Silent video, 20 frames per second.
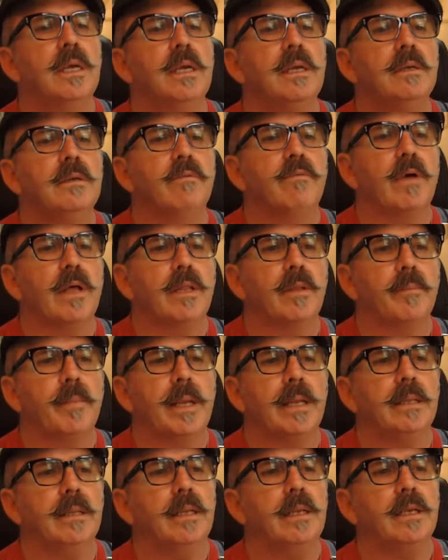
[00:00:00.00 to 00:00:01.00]

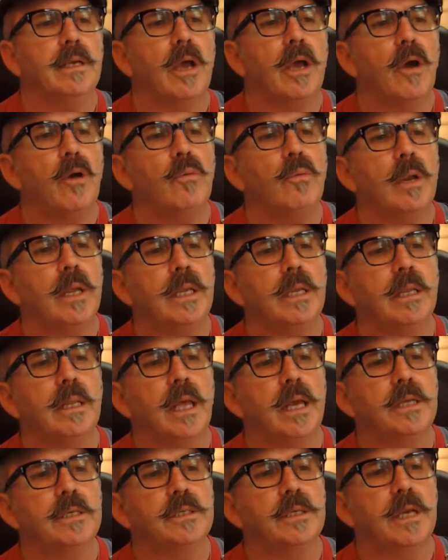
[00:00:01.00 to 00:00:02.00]
Developmentally,
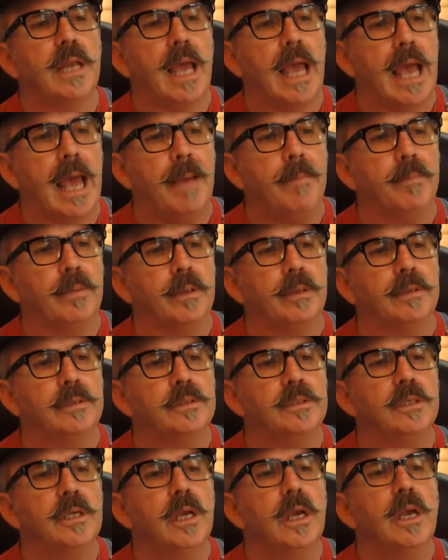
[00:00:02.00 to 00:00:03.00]
co-regulation
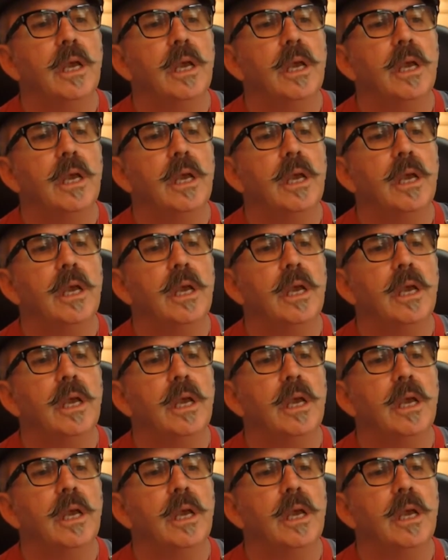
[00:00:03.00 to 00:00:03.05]
happens